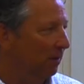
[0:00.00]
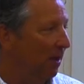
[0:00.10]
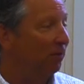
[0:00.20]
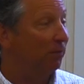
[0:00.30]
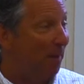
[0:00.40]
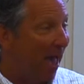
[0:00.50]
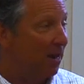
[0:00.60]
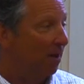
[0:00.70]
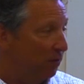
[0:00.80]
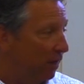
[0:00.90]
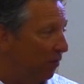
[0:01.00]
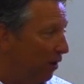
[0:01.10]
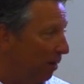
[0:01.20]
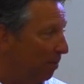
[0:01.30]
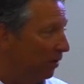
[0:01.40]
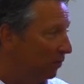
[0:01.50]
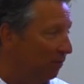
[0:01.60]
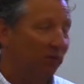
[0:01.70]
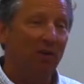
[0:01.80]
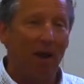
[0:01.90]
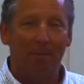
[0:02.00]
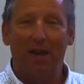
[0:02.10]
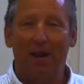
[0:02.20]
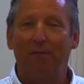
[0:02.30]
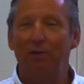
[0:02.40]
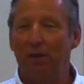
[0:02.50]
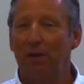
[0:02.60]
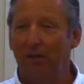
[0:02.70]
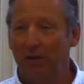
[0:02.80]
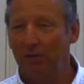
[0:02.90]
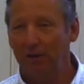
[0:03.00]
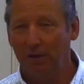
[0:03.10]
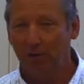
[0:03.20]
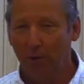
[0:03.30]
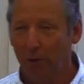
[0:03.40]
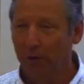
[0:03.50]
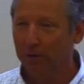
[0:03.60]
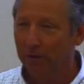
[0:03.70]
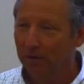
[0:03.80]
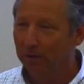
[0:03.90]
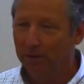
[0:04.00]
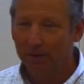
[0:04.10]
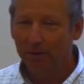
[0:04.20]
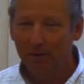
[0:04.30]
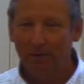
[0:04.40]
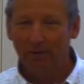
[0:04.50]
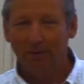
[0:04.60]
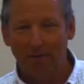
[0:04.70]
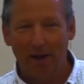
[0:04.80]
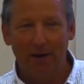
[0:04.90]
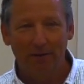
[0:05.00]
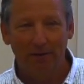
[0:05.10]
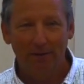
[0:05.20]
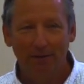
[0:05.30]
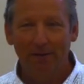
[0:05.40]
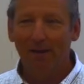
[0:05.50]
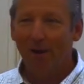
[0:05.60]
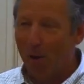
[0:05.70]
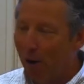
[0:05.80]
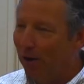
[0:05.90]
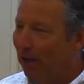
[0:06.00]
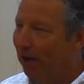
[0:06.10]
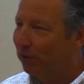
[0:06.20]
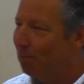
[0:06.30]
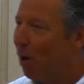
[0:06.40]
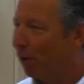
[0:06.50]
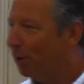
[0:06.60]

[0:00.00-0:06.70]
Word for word: If it's bad enough, you get a therapist. If it's not bad enough, you get an SAT tutor, right? Or you get a small